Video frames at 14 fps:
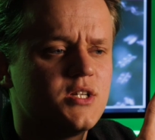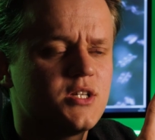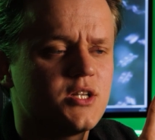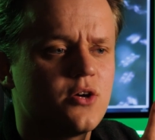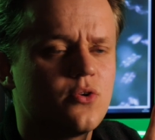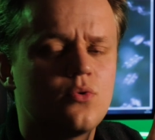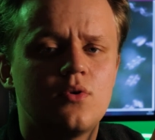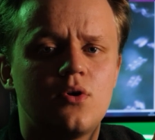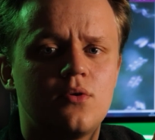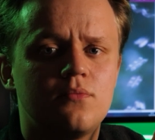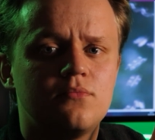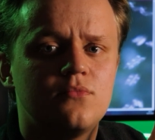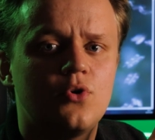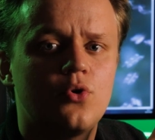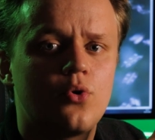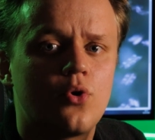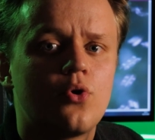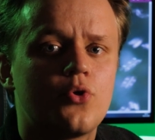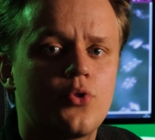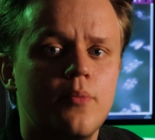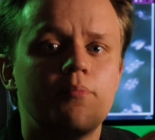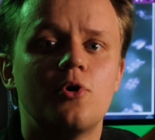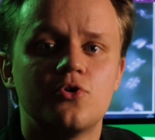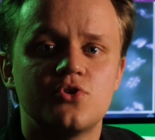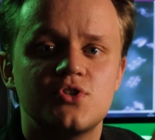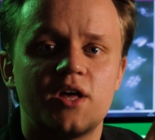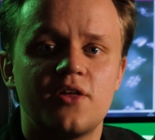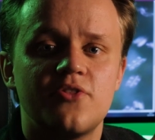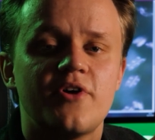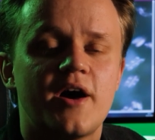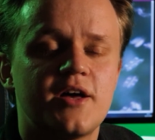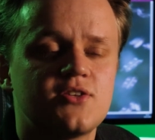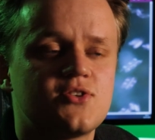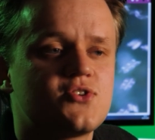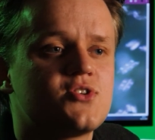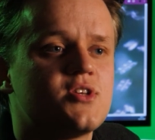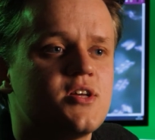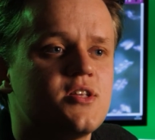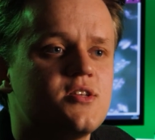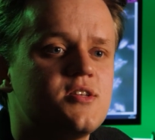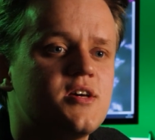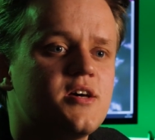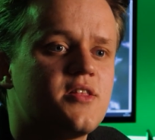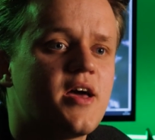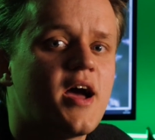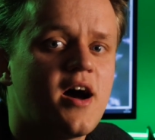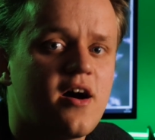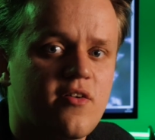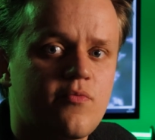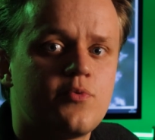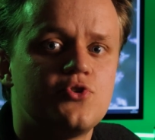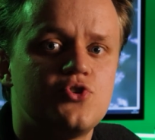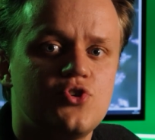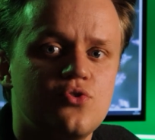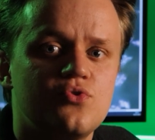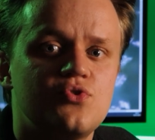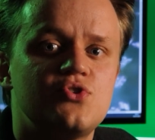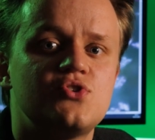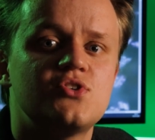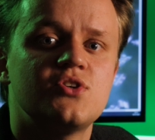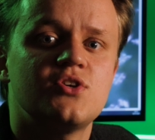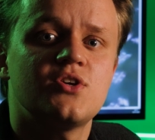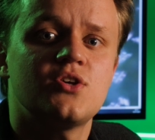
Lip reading: you know, or other bugs like that, and they have produced